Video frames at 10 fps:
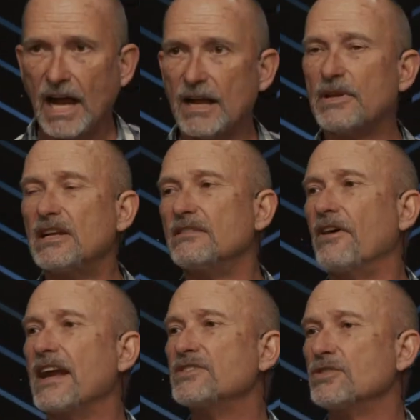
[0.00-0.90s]
I'm going to
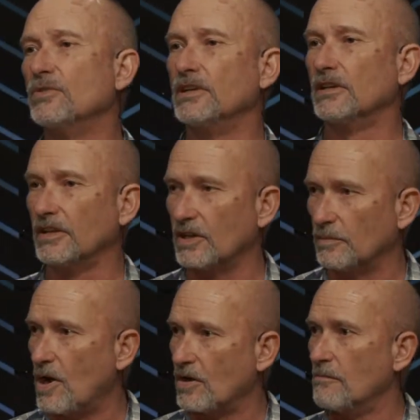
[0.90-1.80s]
invite you into a little
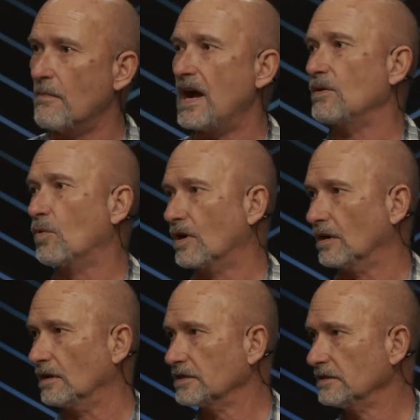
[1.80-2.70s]
part of my
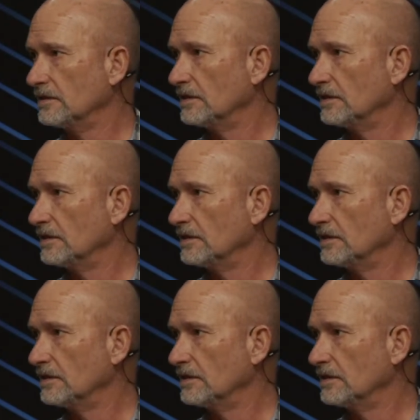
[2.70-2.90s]
world,